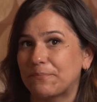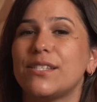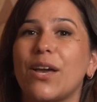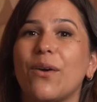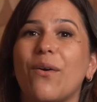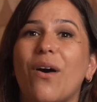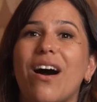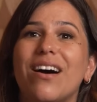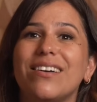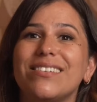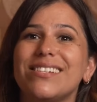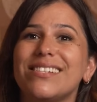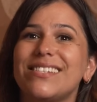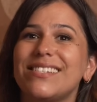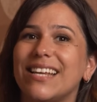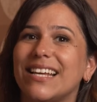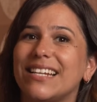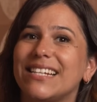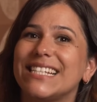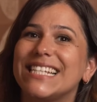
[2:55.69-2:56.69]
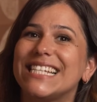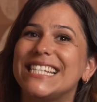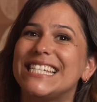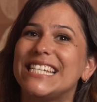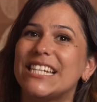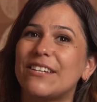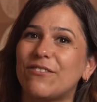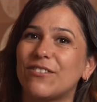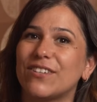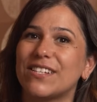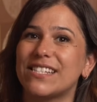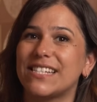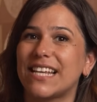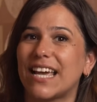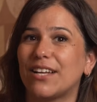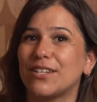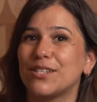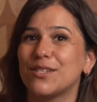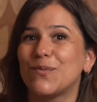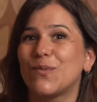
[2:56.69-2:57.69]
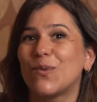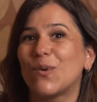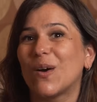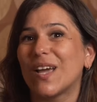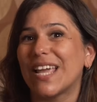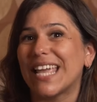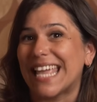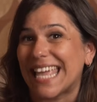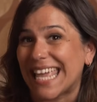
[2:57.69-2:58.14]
So understanding the different sounds for